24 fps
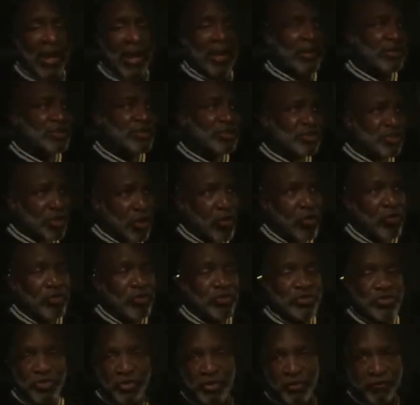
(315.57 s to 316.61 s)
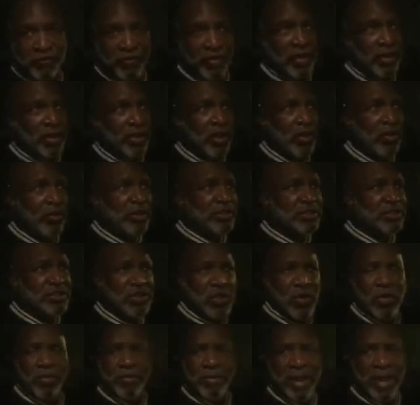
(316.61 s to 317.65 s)
y'all the video, or rather,
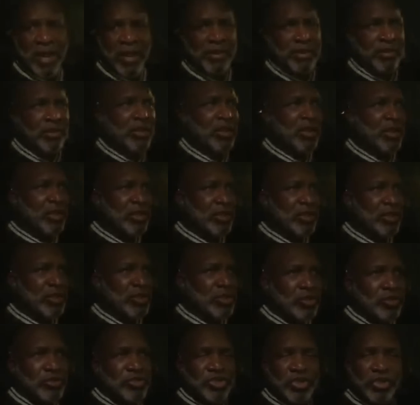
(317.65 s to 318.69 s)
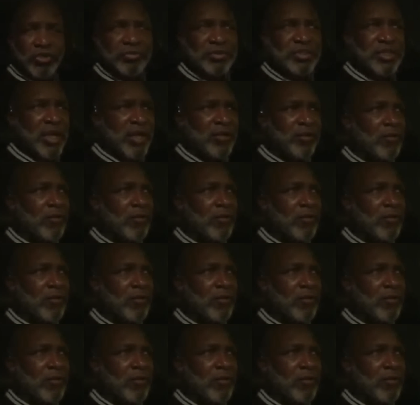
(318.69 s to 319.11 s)
I showed you the video. It's on